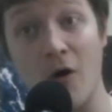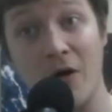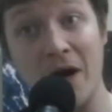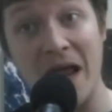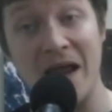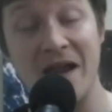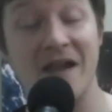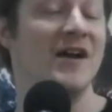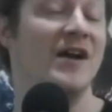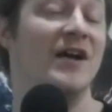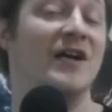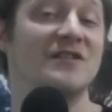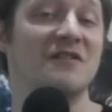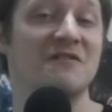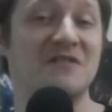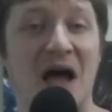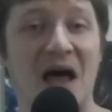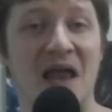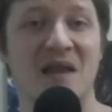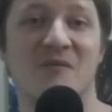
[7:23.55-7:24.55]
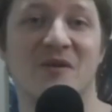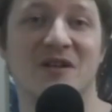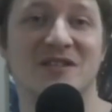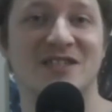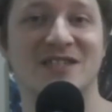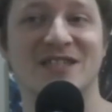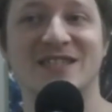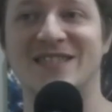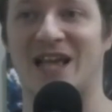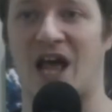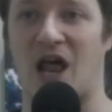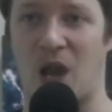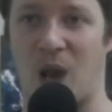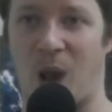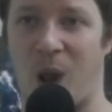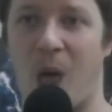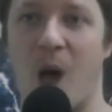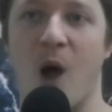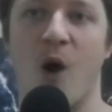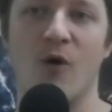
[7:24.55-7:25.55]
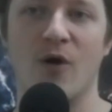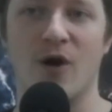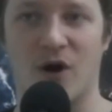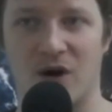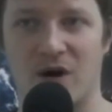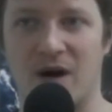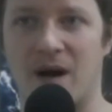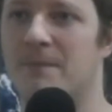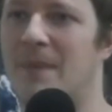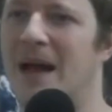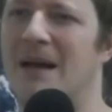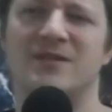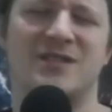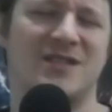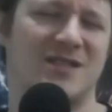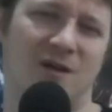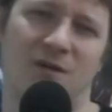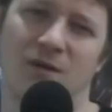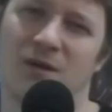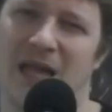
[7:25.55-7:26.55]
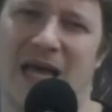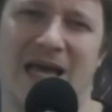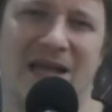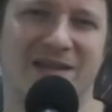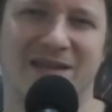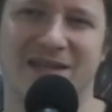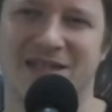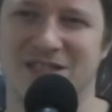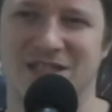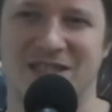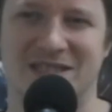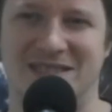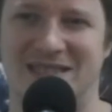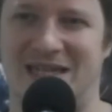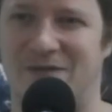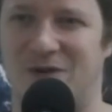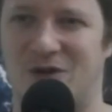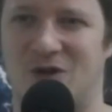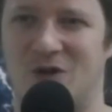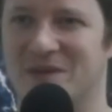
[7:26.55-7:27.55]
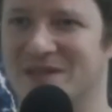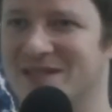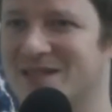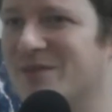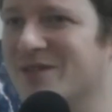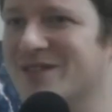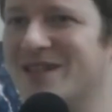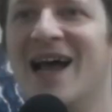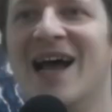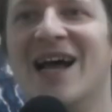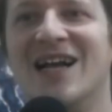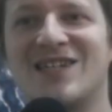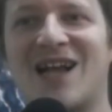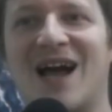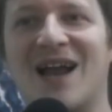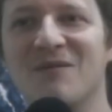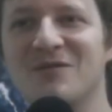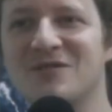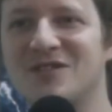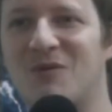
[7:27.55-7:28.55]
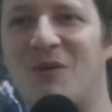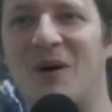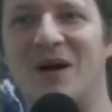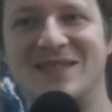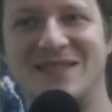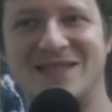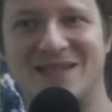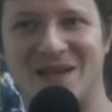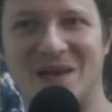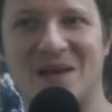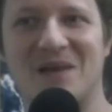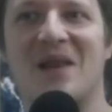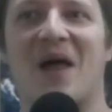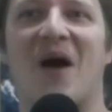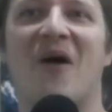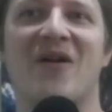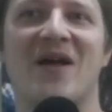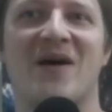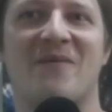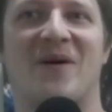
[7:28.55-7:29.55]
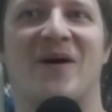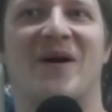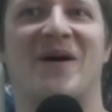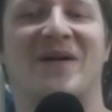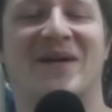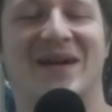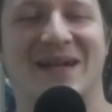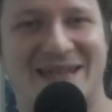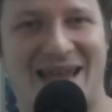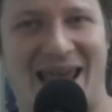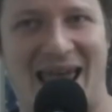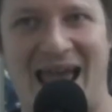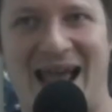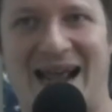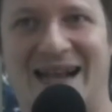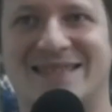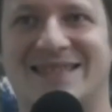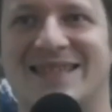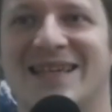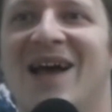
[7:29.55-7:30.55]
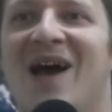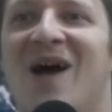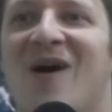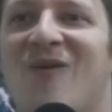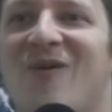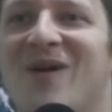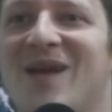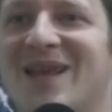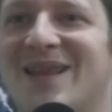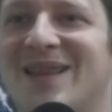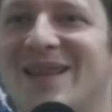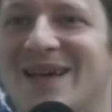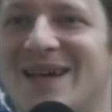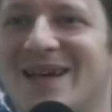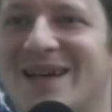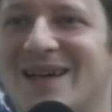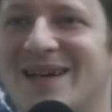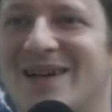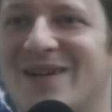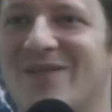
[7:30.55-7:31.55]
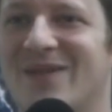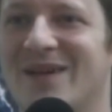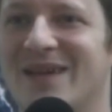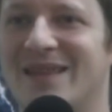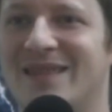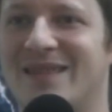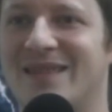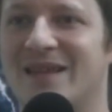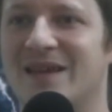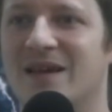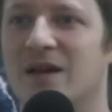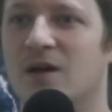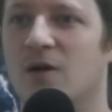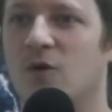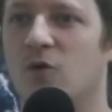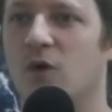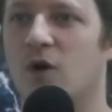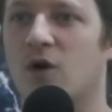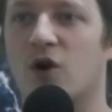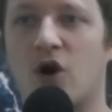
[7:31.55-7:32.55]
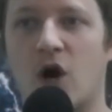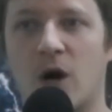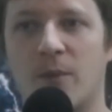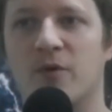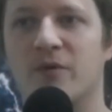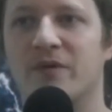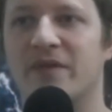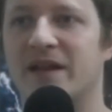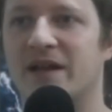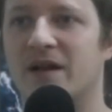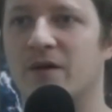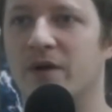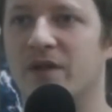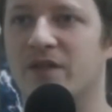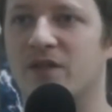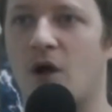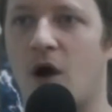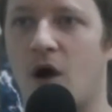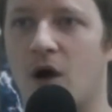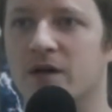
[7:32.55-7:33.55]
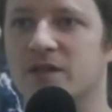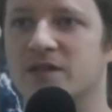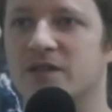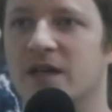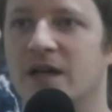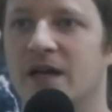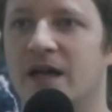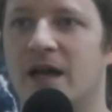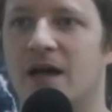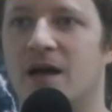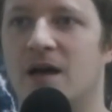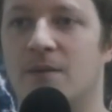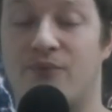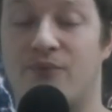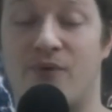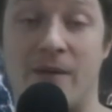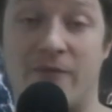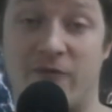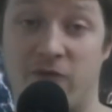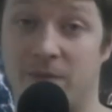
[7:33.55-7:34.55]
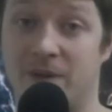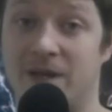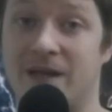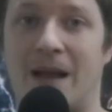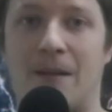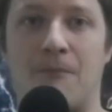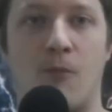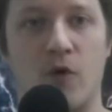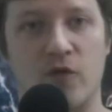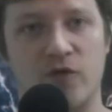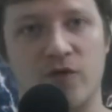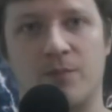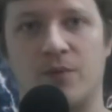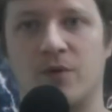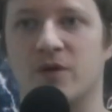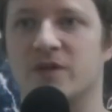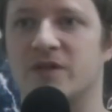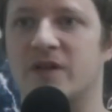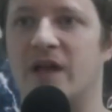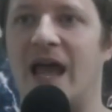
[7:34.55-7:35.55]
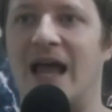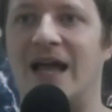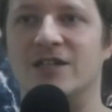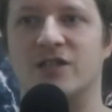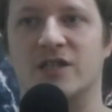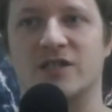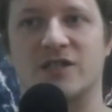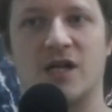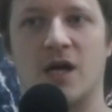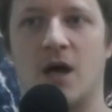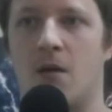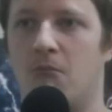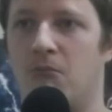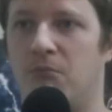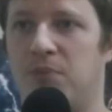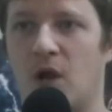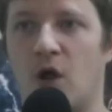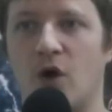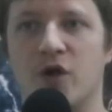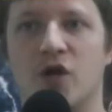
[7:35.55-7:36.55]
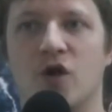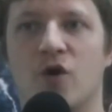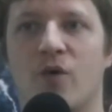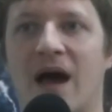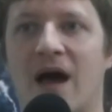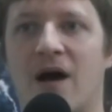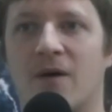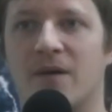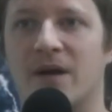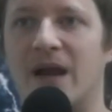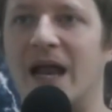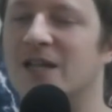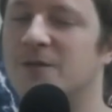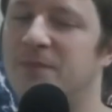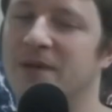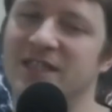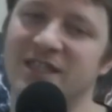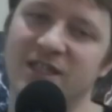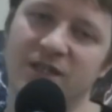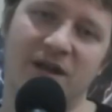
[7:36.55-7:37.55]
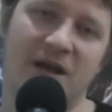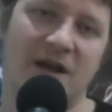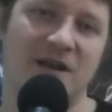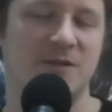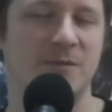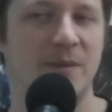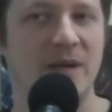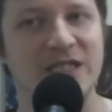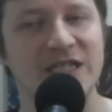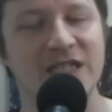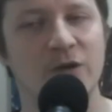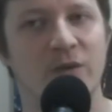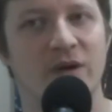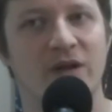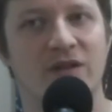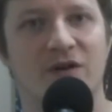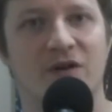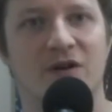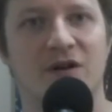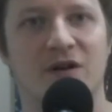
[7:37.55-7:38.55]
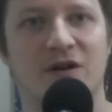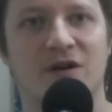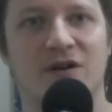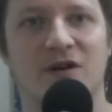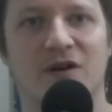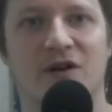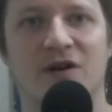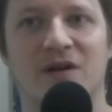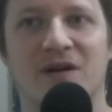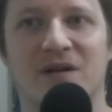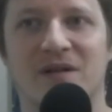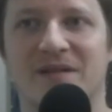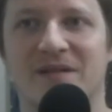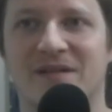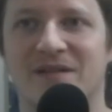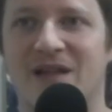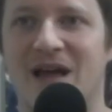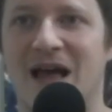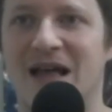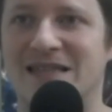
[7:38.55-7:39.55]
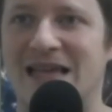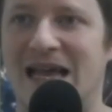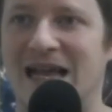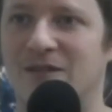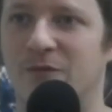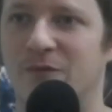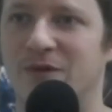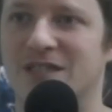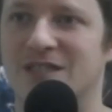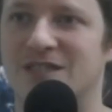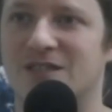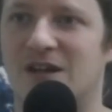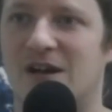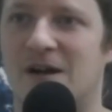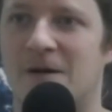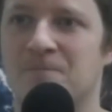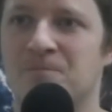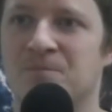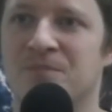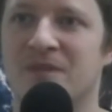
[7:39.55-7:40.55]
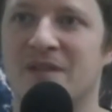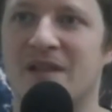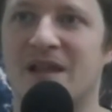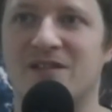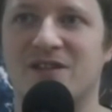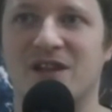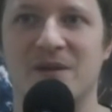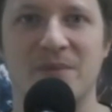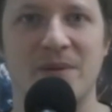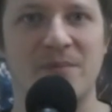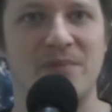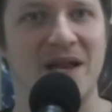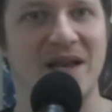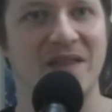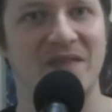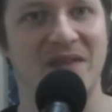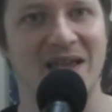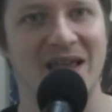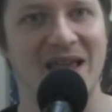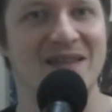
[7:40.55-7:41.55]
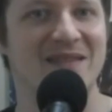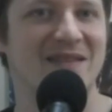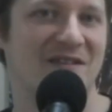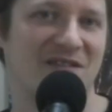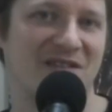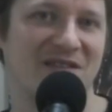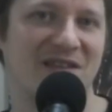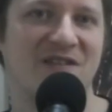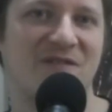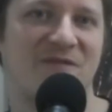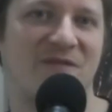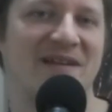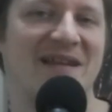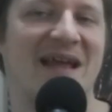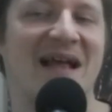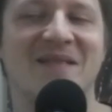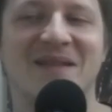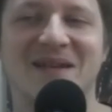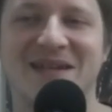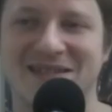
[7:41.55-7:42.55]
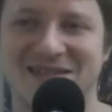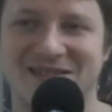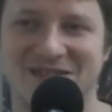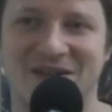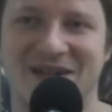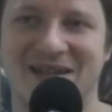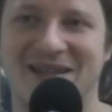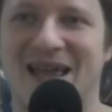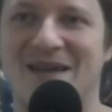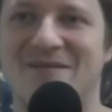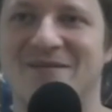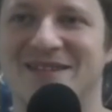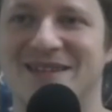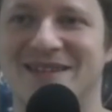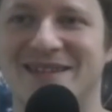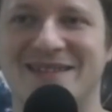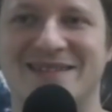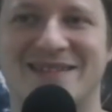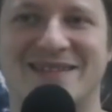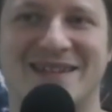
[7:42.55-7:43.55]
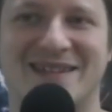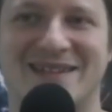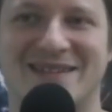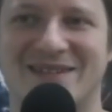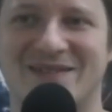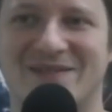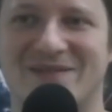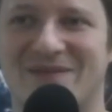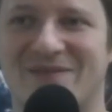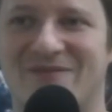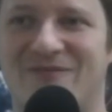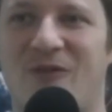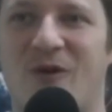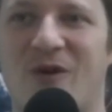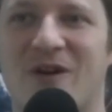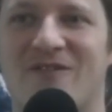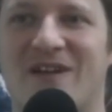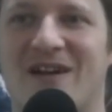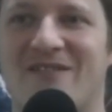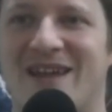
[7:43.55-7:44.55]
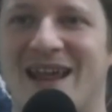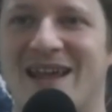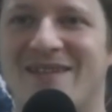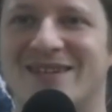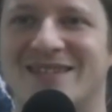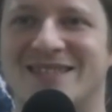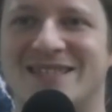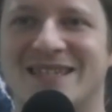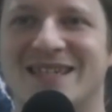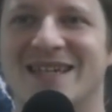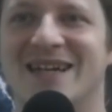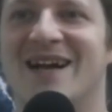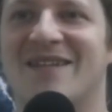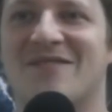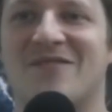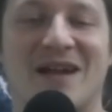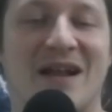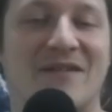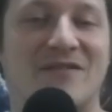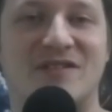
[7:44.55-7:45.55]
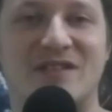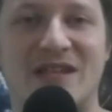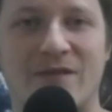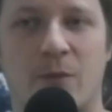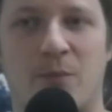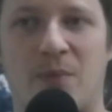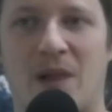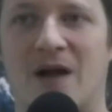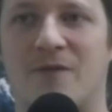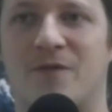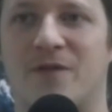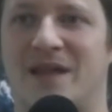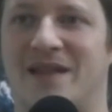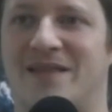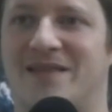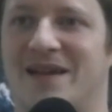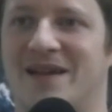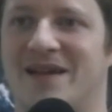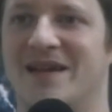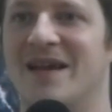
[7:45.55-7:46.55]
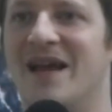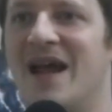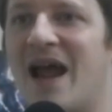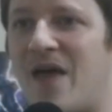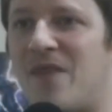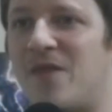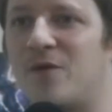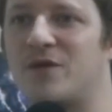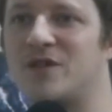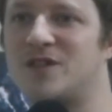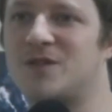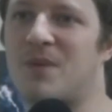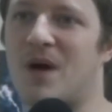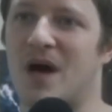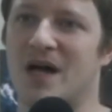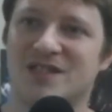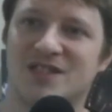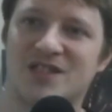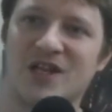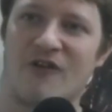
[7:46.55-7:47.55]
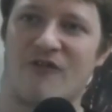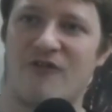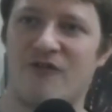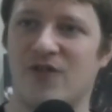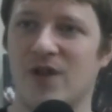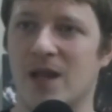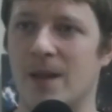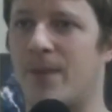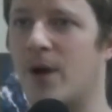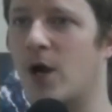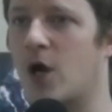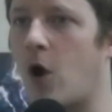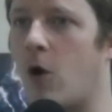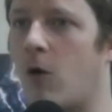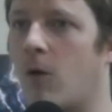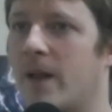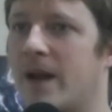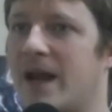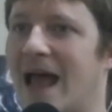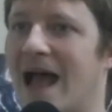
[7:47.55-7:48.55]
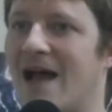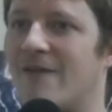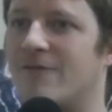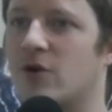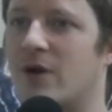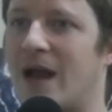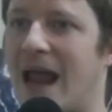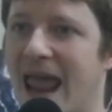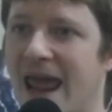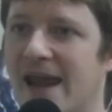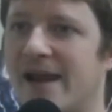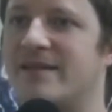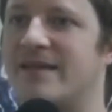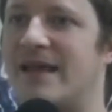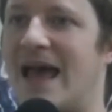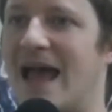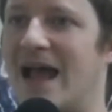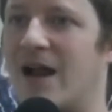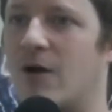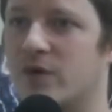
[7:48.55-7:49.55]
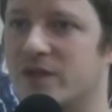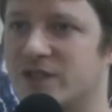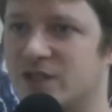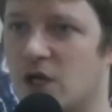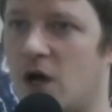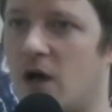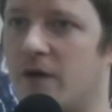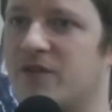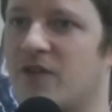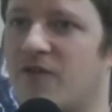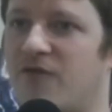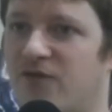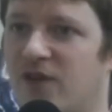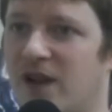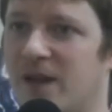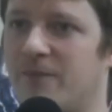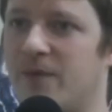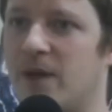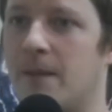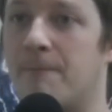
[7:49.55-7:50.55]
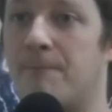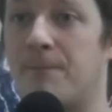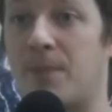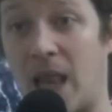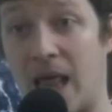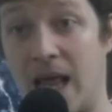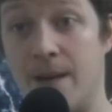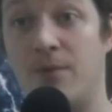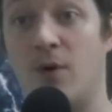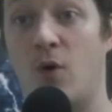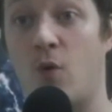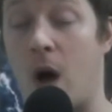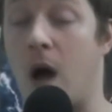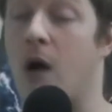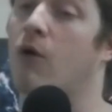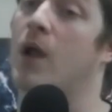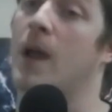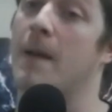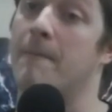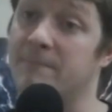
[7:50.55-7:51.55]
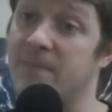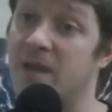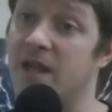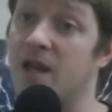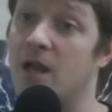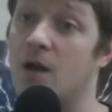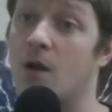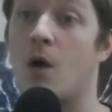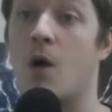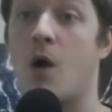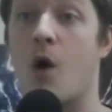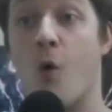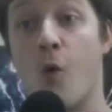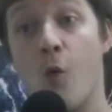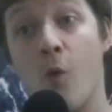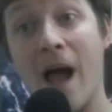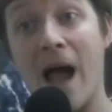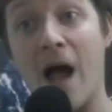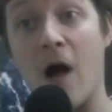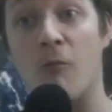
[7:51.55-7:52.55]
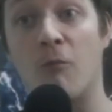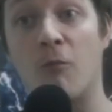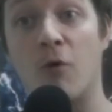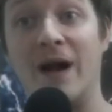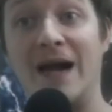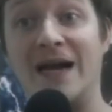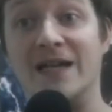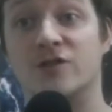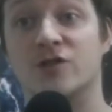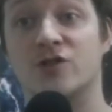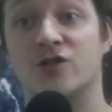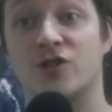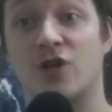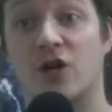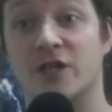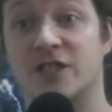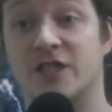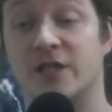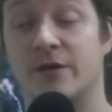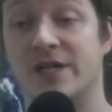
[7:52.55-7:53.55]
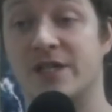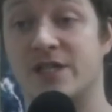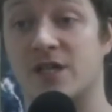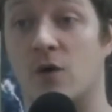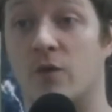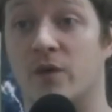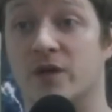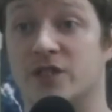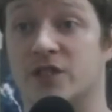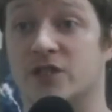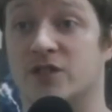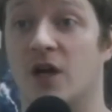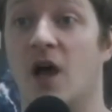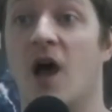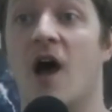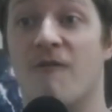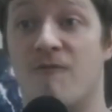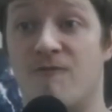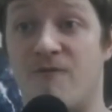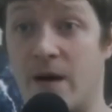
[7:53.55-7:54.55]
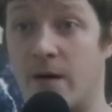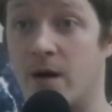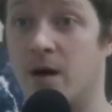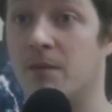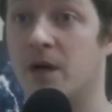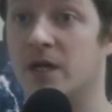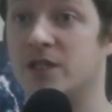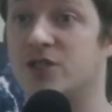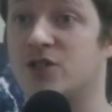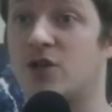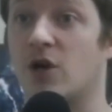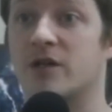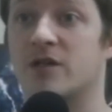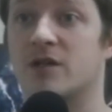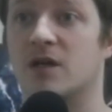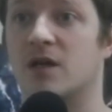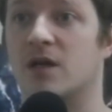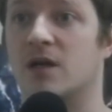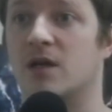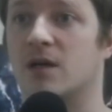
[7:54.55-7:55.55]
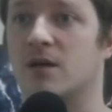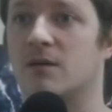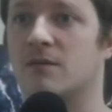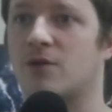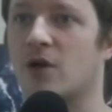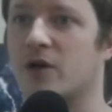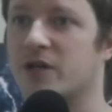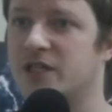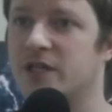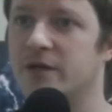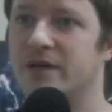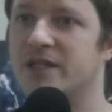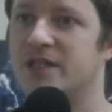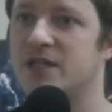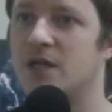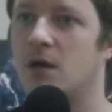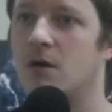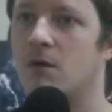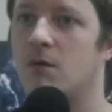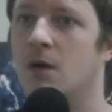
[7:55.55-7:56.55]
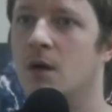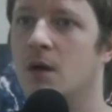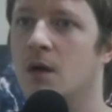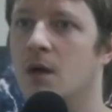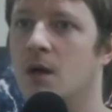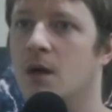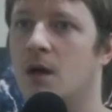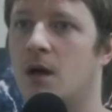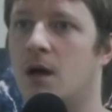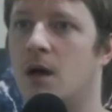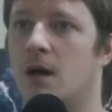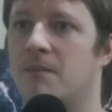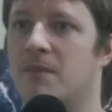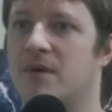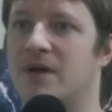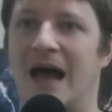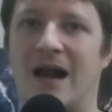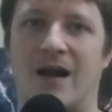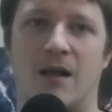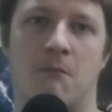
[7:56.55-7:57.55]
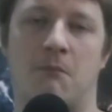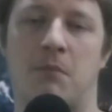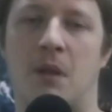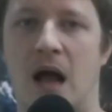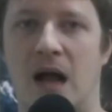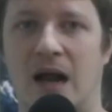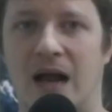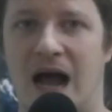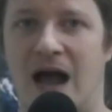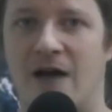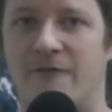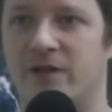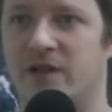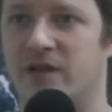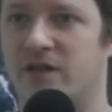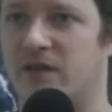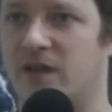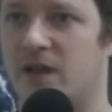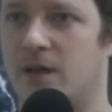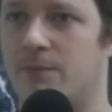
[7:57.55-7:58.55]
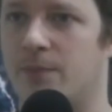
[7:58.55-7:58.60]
Okay, so Talim wants to just load her. I'm so glad that she doesn't have Akuma symbols. Talim just wants to load up her attacks with her card pool with cards, preferably like multiples, and just blow you out. Especially with her attack that we just saw that's going to be played at the end. This fatality doesn't do any damage. This thing's going to do 45 damage. They're going to have to save a block for that thing. And then response, flip, after an attack resolves, flip it, playable while committed. Wow, more answers to Dark Cherry-Toe, which is very much Dark Cherry-Toe, not on block, obviously.